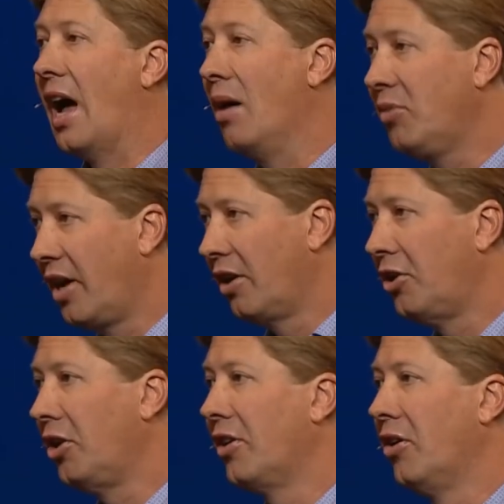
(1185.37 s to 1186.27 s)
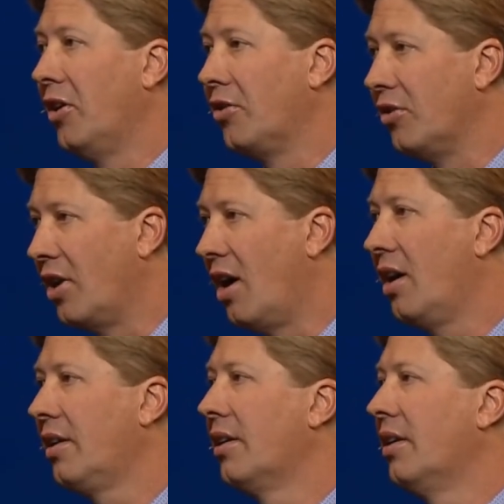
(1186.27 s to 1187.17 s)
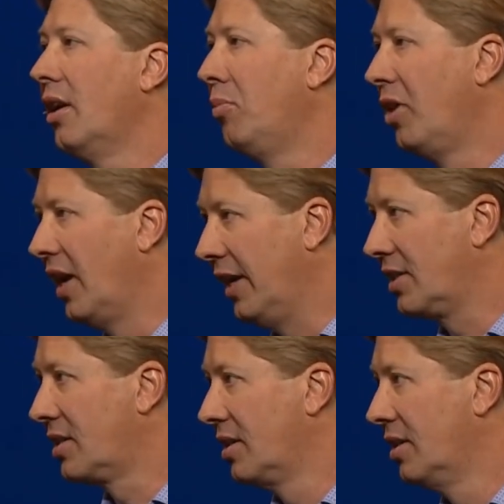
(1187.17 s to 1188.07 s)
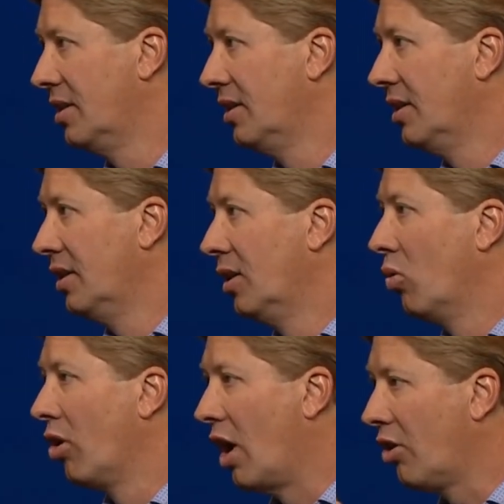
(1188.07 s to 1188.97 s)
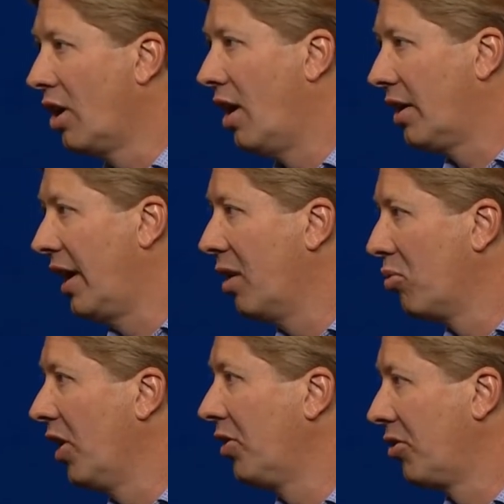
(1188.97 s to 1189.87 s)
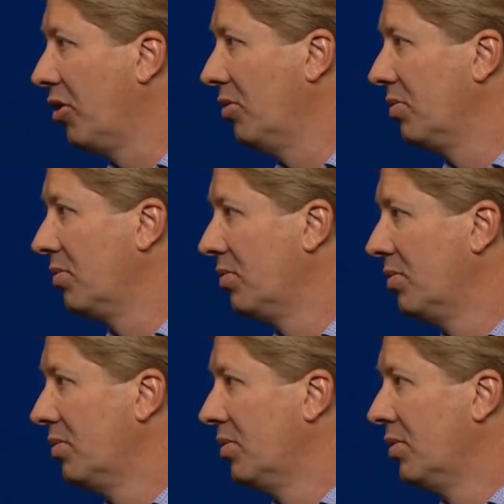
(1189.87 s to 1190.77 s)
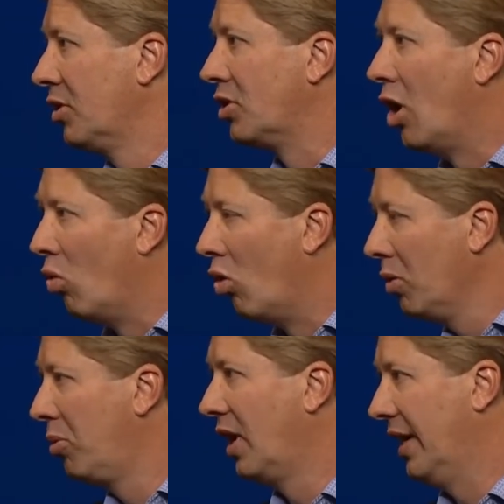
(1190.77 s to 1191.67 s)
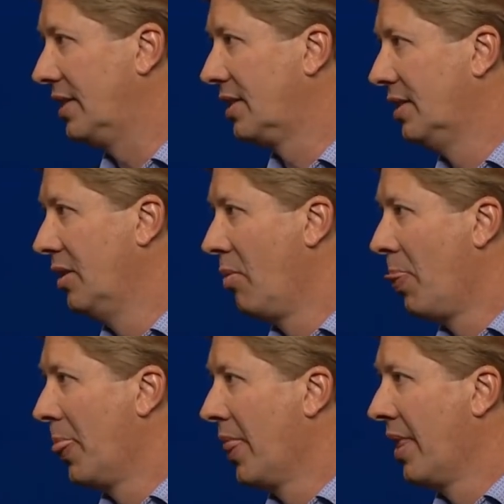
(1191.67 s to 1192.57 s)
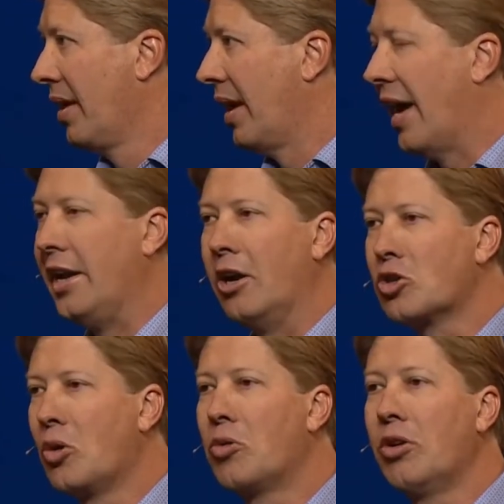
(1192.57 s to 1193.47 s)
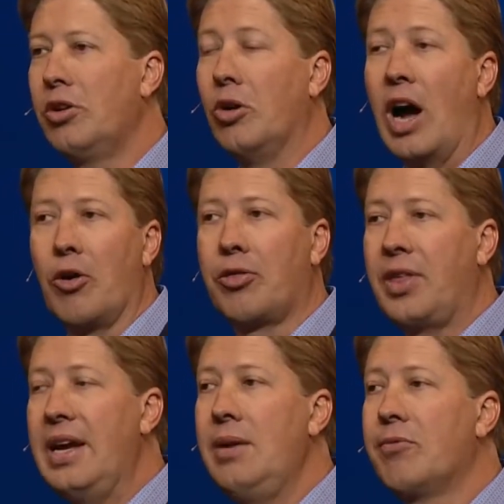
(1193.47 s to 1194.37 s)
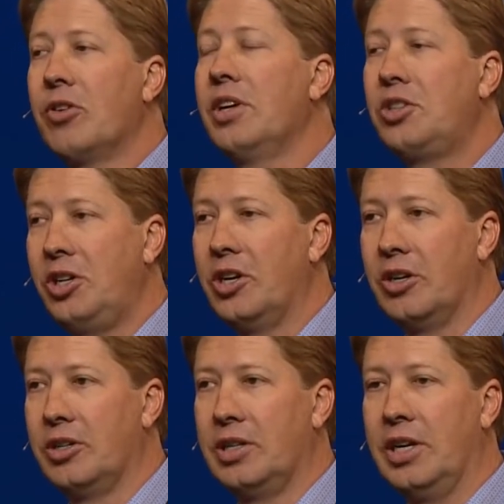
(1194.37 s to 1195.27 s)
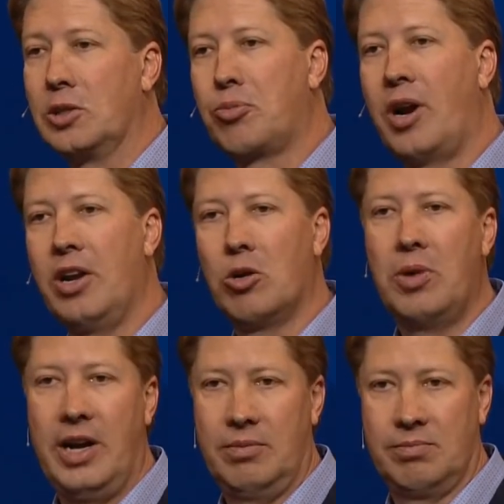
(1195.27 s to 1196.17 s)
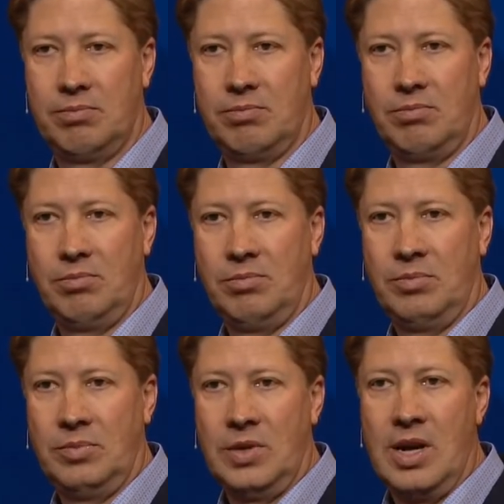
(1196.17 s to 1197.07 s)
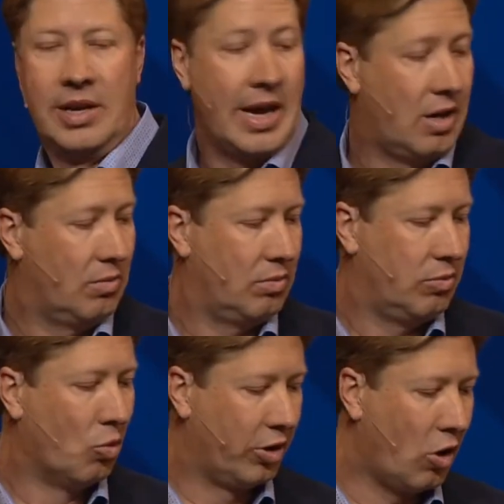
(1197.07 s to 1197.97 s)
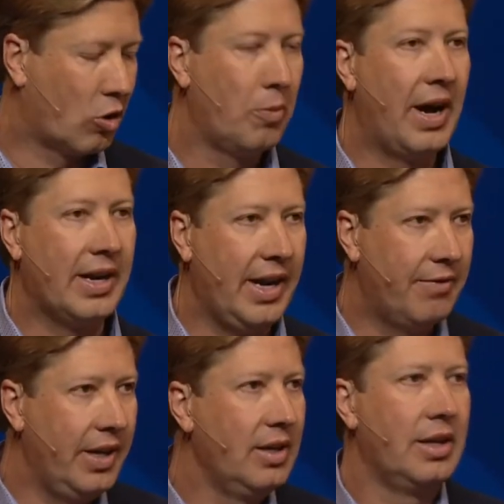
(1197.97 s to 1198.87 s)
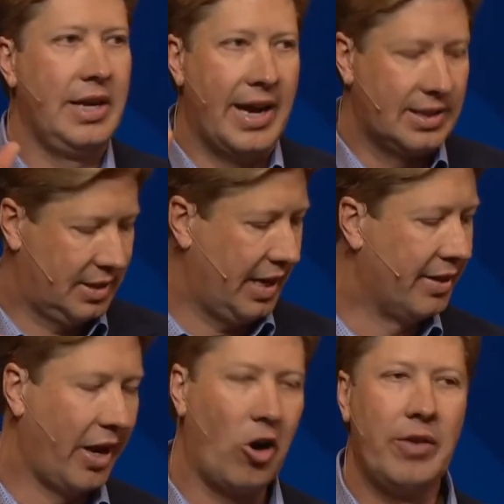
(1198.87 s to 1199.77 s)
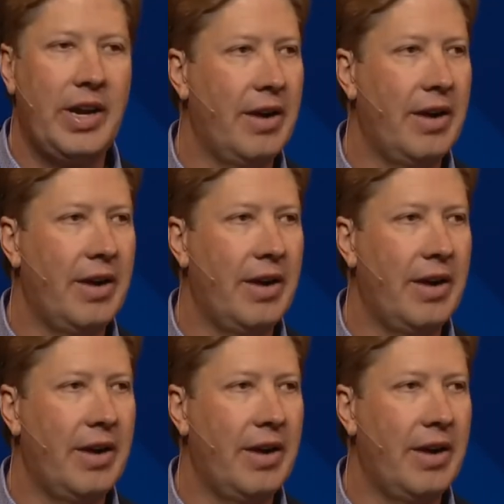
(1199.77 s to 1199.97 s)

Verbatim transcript: I'm telling you, there is not a place where our God can't break through. There's not one place. And here's what we're going to do our theme for this year is pray and obey. Now, we talked about giving. Yes, in the area